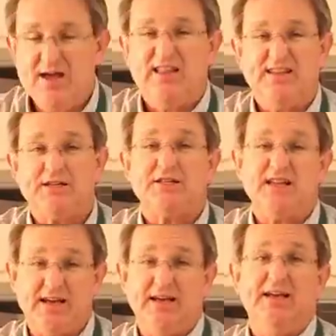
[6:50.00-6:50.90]
This
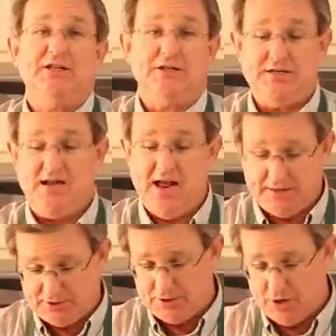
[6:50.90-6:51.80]
thing is
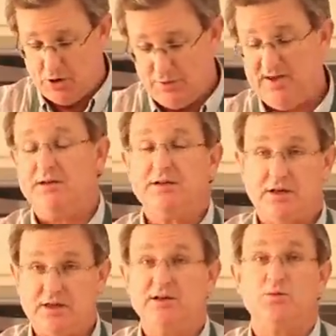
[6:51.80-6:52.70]
dense though. This,
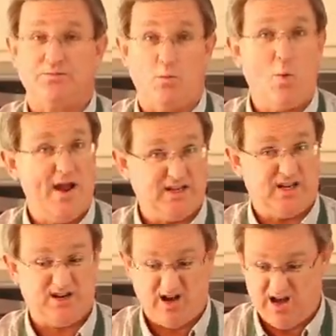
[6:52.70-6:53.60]
this weighs a
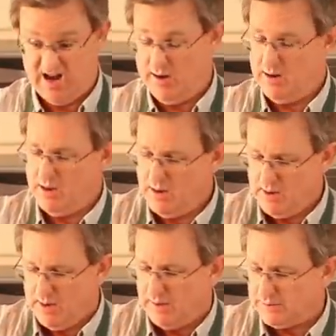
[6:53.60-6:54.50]
ton.
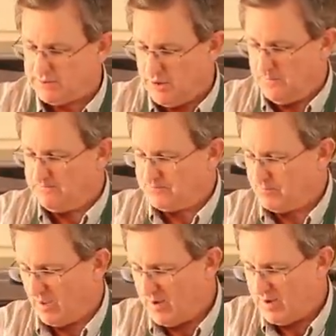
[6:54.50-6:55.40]
So
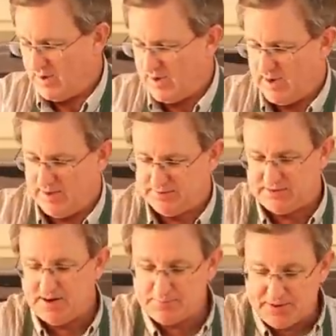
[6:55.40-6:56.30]
uh,
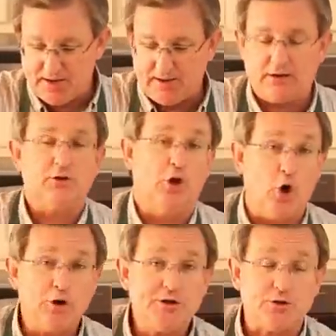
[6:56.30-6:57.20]
same thing,
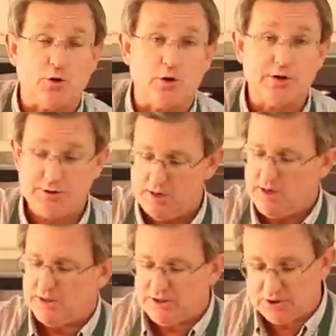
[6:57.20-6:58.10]
long storage,
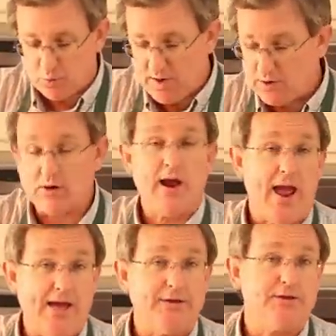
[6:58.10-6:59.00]
sweeter
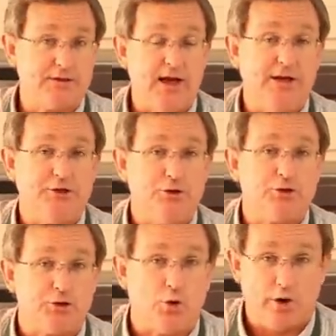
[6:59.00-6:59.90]
as, as you
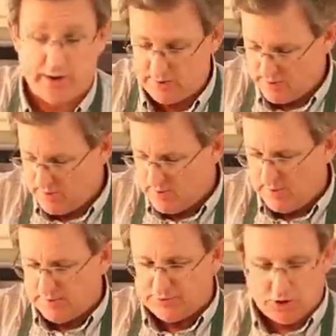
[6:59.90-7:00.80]
store it.
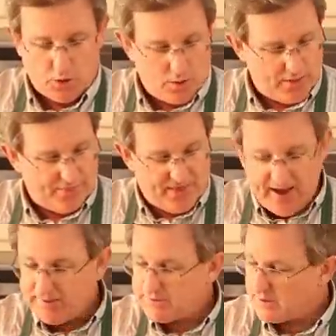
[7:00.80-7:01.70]
So
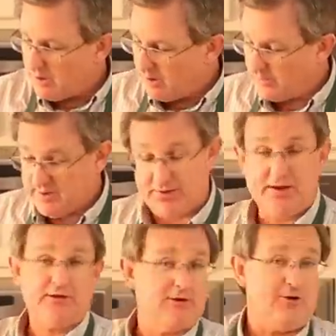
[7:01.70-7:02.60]
that's our, now
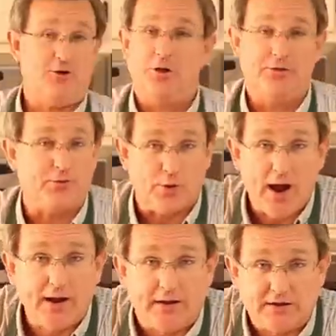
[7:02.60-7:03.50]
these all the
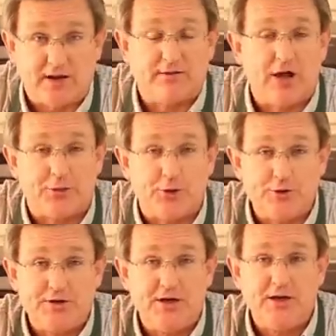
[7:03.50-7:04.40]
varieties. I've got
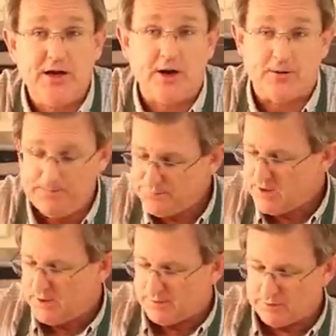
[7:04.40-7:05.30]
13 here.
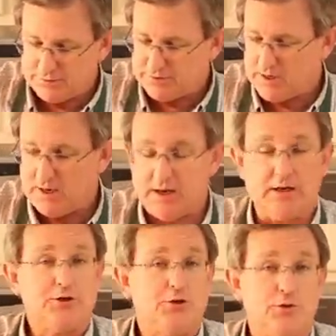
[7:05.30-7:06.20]
There's
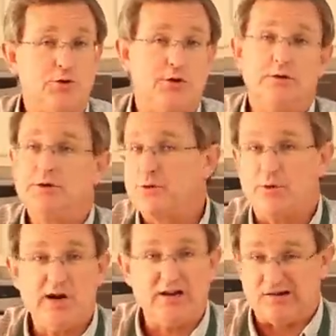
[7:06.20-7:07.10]
uh, two or
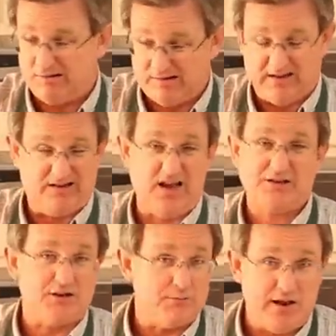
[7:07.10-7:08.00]
three or a
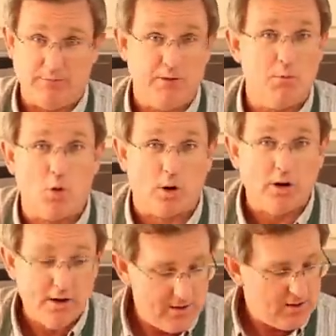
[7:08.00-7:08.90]
dozen maybe
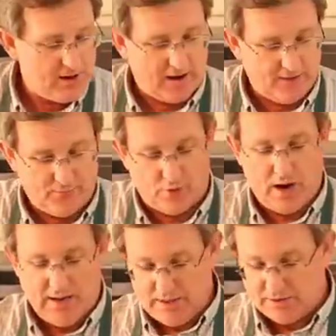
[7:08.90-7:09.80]
more uh,
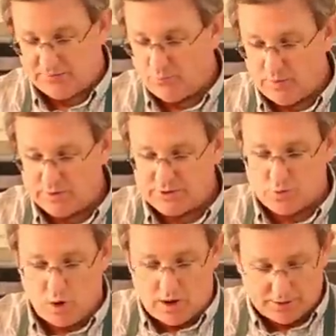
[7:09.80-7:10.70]
varieties of winter
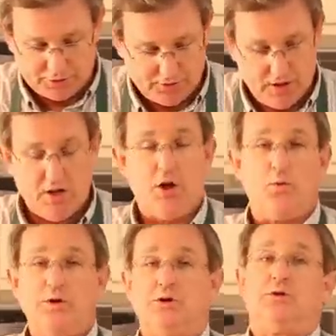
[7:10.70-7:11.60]
squash,
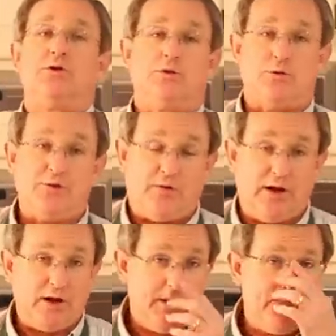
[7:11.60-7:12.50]
which are terrific.